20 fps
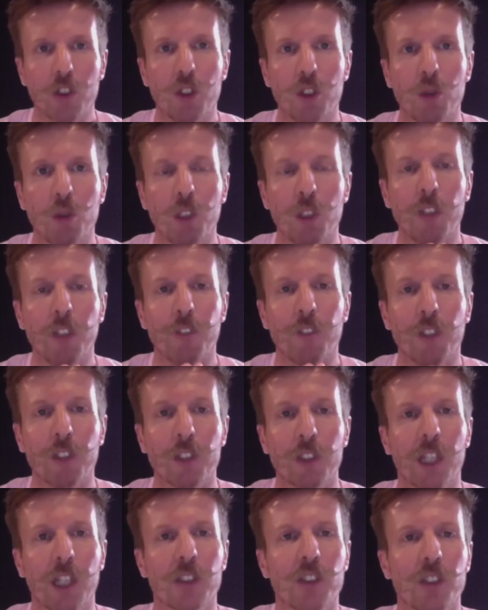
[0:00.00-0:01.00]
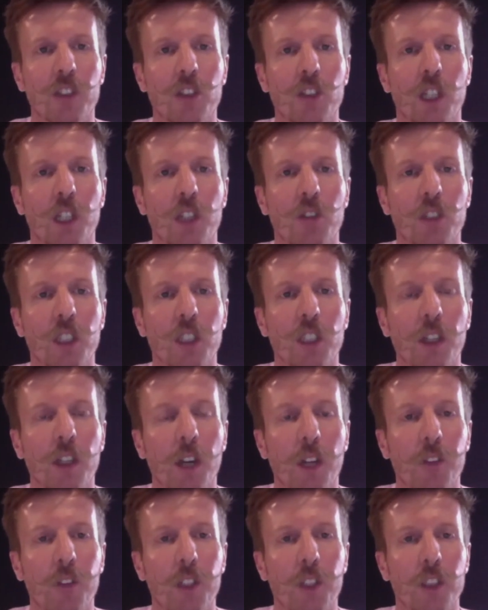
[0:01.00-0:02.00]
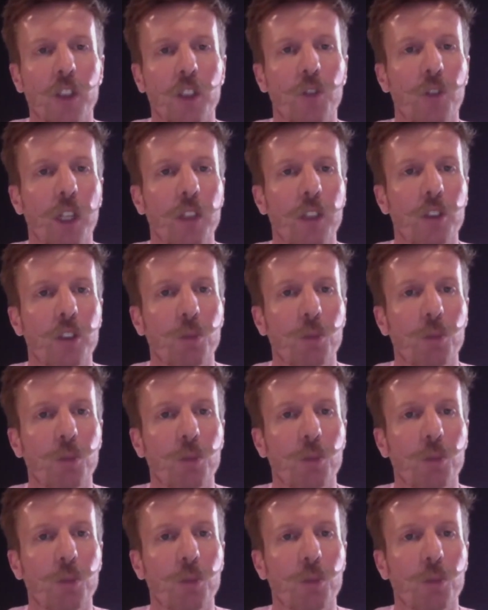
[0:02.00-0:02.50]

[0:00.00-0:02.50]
to the fantastic charity and this event,